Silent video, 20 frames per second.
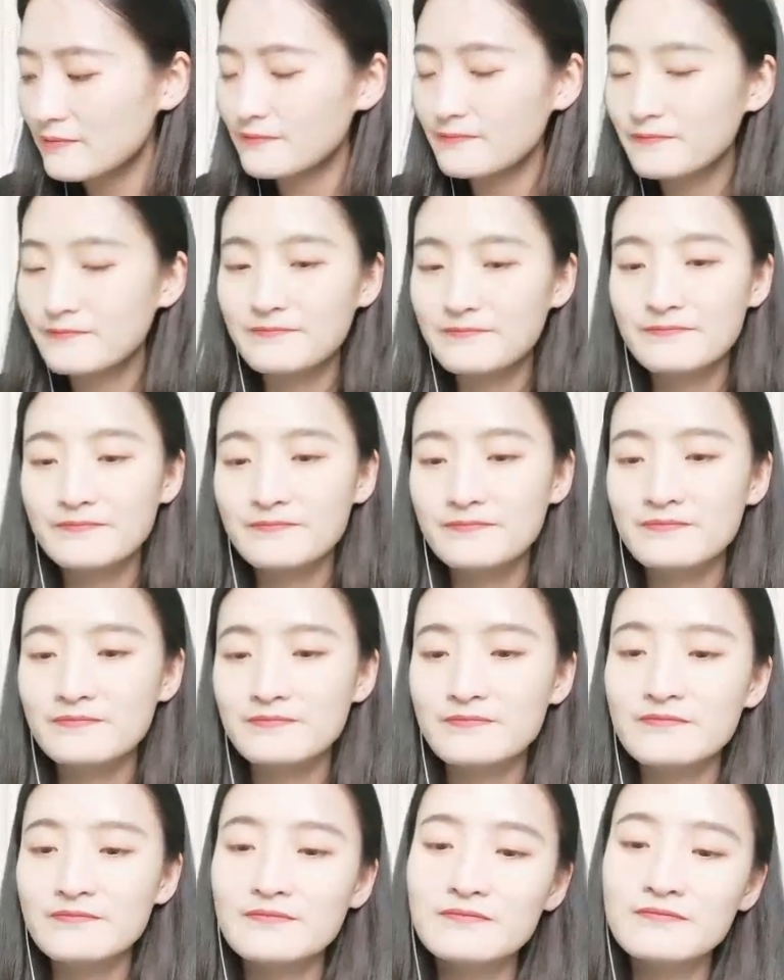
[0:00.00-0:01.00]

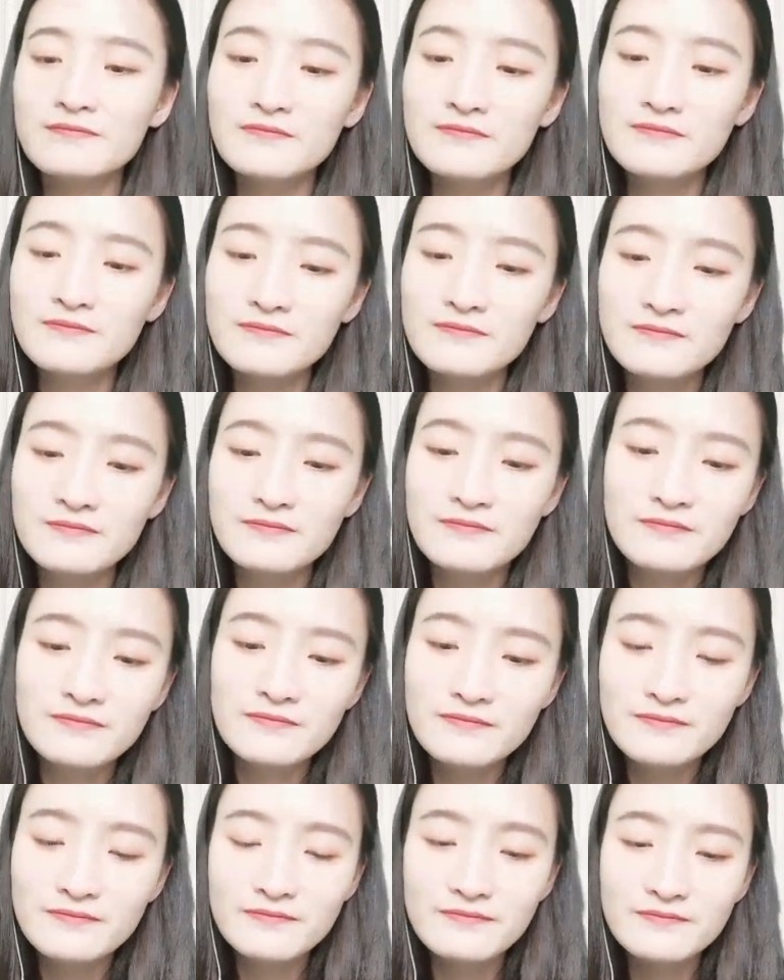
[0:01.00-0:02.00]

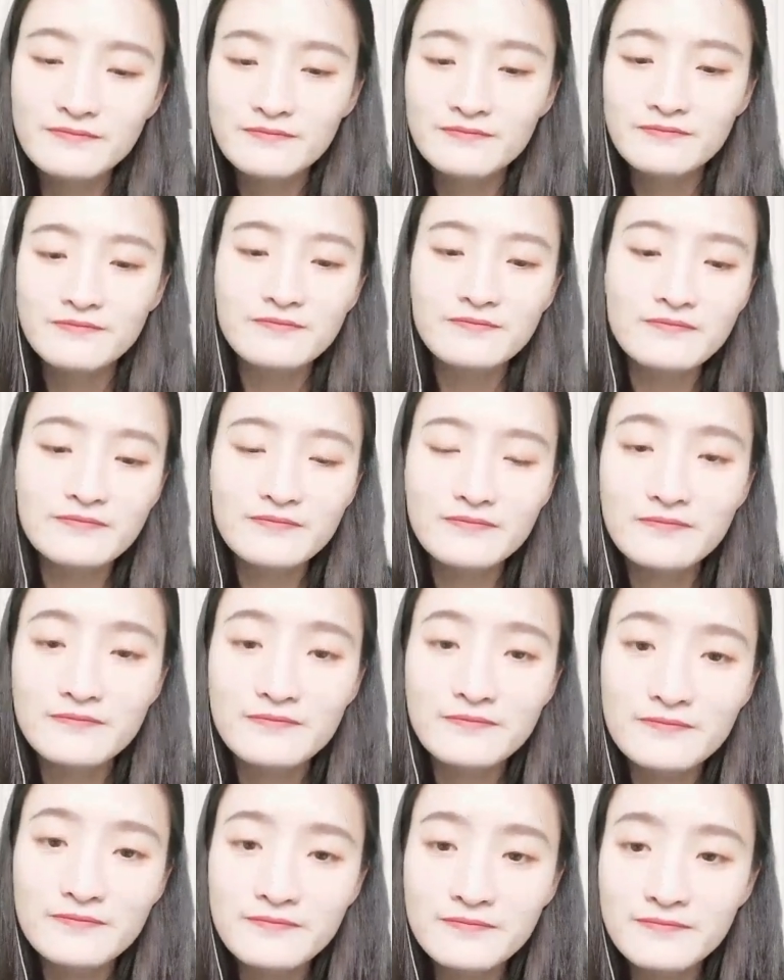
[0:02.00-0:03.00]

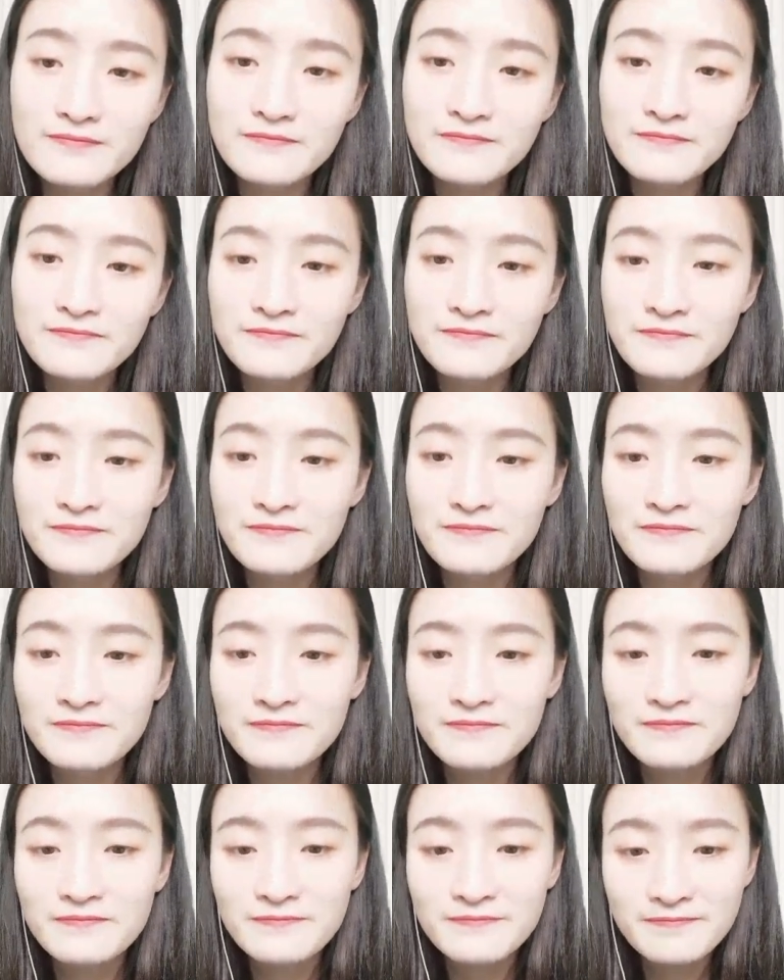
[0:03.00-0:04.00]

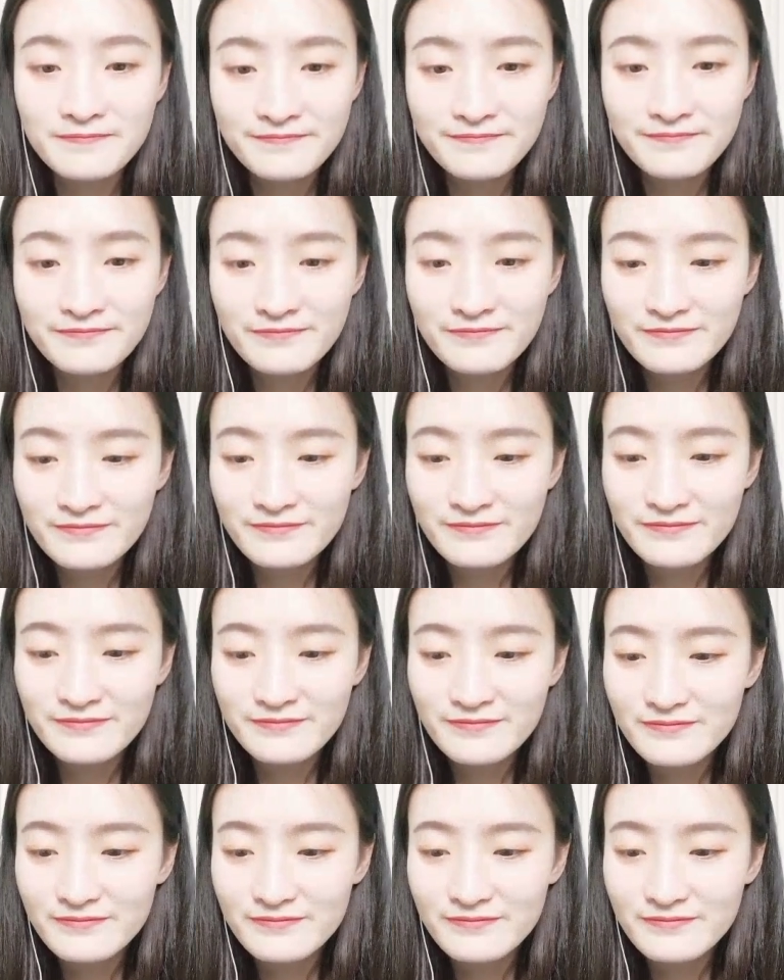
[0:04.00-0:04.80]
Nothing is said.